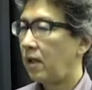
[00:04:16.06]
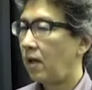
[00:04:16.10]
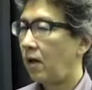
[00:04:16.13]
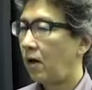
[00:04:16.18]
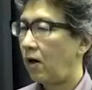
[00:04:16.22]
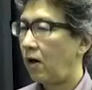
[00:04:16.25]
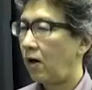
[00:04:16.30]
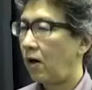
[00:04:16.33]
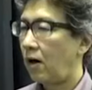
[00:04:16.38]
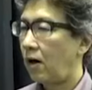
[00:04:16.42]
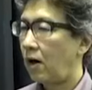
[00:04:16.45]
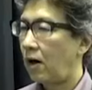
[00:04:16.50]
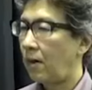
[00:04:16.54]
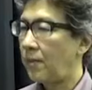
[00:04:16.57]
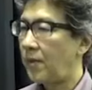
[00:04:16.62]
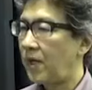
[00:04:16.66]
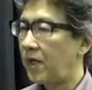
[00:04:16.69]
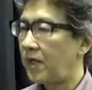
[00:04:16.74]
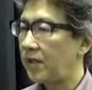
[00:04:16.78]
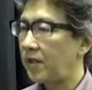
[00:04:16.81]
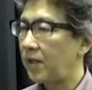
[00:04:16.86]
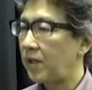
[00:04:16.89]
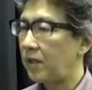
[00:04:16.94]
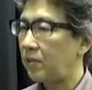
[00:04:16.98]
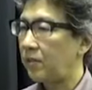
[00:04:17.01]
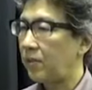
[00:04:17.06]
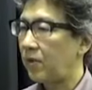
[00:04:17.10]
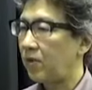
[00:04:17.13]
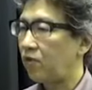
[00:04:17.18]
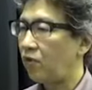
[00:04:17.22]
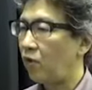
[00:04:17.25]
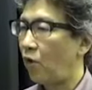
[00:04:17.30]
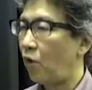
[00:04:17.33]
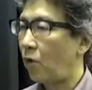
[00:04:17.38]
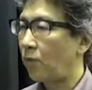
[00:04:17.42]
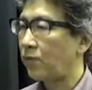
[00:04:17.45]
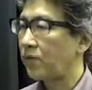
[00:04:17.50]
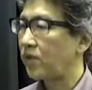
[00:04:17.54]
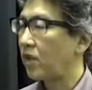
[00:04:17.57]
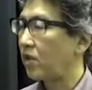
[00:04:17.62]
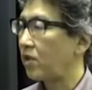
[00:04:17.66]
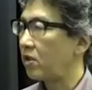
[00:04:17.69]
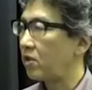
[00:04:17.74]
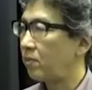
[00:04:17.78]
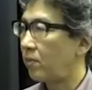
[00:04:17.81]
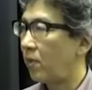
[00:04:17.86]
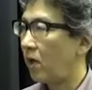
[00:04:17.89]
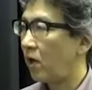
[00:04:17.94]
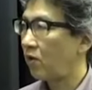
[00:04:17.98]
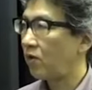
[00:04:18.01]
our ability to perform
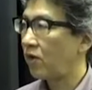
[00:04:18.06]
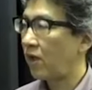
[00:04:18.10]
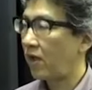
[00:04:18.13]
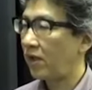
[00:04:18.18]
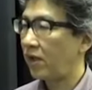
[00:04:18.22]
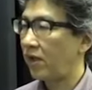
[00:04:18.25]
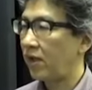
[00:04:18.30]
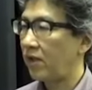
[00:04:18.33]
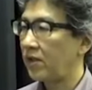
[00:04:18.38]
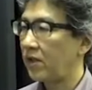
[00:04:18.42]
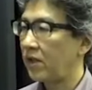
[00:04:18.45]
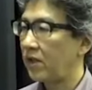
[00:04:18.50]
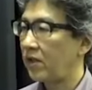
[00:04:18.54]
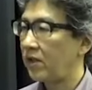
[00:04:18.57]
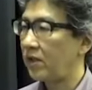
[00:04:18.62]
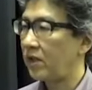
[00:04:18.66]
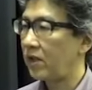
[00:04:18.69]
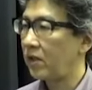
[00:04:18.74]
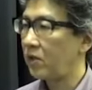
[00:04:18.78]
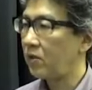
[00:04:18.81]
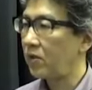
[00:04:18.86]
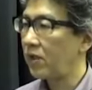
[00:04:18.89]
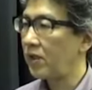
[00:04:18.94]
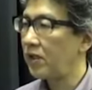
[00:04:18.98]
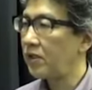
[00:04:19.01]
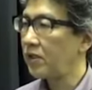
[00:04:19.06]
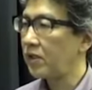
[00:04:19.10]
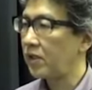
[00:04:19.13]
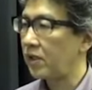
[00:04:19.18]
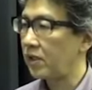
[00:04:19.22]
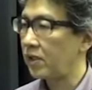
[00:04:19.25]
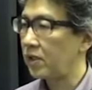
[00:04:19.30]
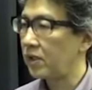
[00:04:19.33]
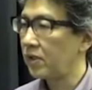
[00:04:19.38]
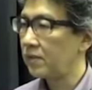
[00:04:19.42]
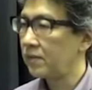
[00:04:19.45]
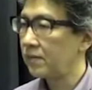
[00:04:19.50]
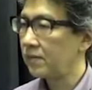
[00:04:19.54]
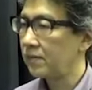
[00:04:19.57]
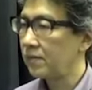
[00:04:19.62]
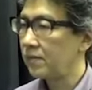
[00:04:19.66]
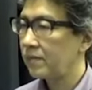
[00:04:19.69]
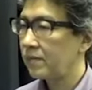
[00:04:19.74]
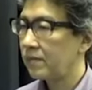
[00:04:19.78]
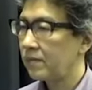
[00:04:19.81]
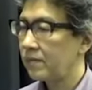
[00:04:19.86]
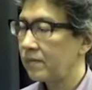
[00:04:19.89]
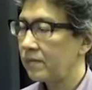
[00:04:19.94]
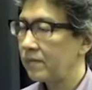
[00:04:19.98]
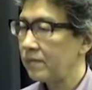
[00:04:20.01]
such multitasking decreases.
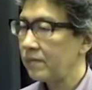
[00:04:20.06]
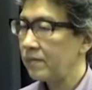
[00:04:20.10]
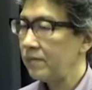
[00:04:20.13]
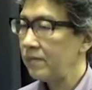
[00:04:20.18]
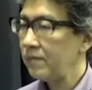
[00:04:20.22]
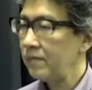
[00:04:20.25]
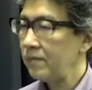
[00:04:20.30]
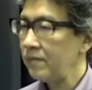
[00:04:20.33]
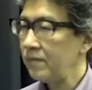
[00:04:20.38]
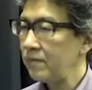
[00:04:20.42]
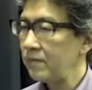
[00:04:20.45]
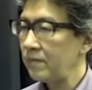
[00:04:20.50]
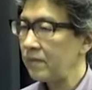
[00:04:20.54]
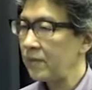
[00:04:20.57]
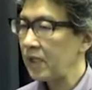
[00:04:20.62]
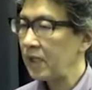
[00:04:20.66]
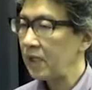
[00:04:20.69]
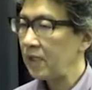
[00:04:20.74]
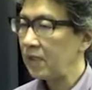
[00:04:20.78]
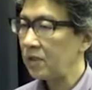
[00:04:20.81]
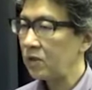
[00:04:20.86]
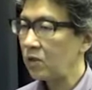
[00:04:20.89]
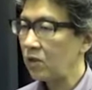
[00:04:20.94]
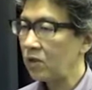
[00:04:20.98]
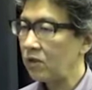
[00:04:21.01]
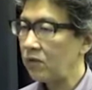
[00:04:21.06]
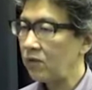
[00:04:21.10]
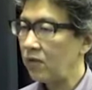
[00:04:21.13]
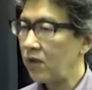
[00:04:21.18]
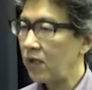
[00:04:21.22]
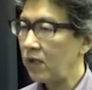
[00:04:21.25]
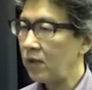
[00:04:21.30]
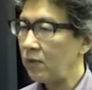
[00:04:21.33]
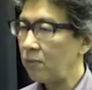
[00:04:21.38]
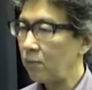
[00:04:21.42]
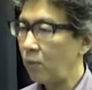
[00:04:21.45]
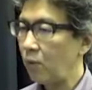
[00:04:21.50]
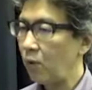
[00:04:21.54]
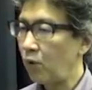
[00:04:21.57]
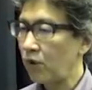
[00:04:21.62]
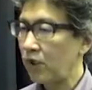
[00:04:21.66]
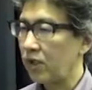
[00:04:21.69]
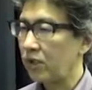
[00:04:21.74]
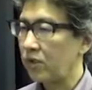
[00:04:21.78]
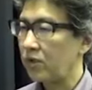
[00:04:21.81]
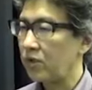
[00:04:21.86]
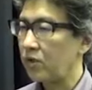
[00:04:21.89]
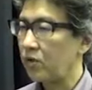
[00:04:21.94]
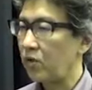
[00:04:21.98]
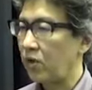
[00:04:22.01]
So it's very
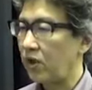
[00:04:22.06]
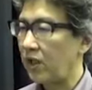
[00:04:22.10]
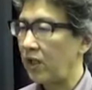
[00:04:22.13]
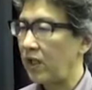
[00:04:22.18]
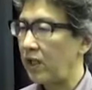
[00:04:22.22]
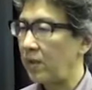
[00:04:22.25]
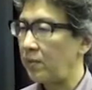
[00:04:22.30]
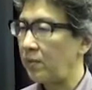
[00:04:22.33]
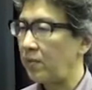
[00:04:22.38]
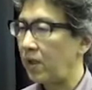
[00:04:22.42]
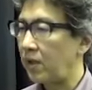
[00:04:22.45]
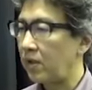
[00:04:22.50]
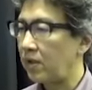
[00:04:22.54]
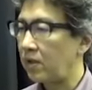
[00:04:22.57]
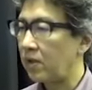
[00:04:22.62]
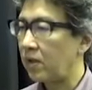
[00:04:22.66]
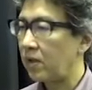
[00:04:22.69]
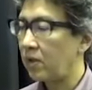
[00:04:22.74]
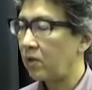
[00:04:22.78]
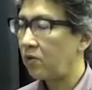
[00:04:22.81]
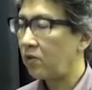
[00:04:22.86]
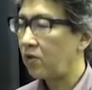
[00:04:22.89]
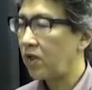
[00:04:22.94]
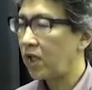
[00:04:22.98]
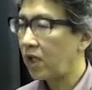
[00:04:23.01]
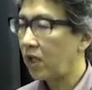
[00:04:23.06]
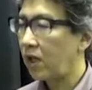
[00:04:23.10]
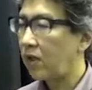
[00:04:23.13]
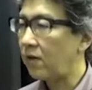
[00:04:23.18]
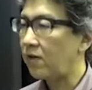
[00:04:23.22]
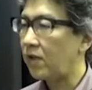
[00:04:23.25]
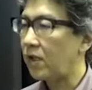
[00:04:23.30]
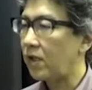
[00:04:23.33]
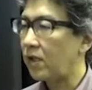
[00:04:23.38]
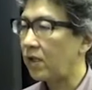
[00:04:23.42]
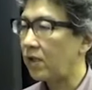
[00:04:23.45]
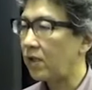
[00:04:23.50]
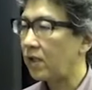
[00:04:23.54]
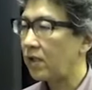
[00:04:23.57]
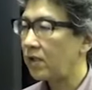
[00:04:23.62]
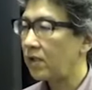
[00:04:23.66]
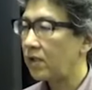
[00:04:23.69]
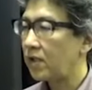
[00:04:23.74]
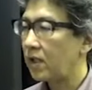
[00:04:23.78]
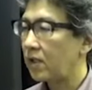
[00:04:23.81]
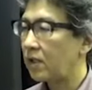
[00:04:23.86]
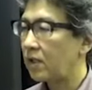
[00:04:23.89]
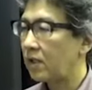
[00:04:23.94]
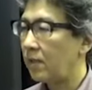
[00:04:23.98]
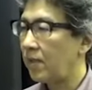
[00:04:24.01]
important to keep and recover
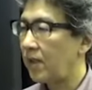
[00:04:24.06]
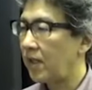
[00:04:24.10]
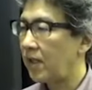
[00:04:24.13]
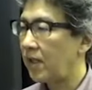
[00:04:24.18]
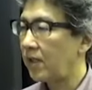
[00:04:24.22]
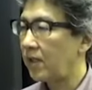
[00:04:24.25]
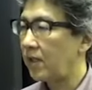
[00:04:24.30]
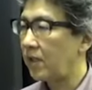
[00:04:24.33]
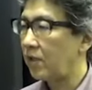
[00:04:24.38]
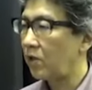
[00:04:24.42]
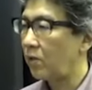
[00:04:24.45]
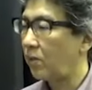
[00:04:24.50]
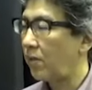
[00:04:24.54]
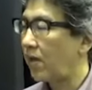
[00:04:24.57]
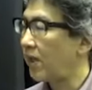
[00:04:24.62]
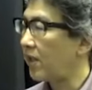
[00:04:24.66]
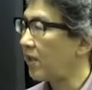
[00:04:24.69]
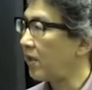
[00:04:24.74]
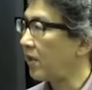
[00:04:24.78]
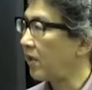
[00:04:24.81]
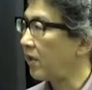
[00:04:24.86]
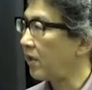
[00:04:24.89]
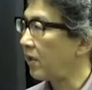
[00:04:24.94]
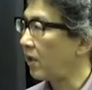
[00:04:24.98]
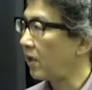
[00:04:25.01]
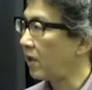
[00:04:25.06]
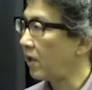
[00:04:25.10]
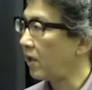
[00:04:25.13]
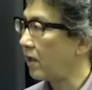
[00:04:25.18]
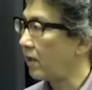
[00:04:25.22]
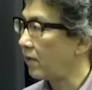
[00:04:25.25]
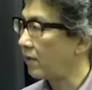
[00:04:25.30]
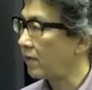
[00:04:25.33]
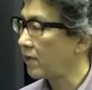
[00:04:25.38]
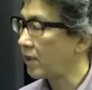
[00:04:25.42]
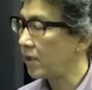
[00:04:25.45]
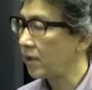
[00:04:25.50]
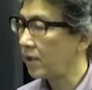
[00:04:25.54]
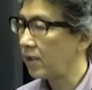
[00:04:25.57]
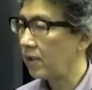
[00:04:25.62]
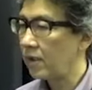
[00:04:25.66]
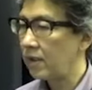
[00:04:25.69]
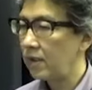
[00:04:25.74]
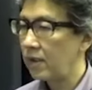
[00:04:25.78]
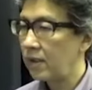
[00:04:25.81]
such ability to maintain our lives.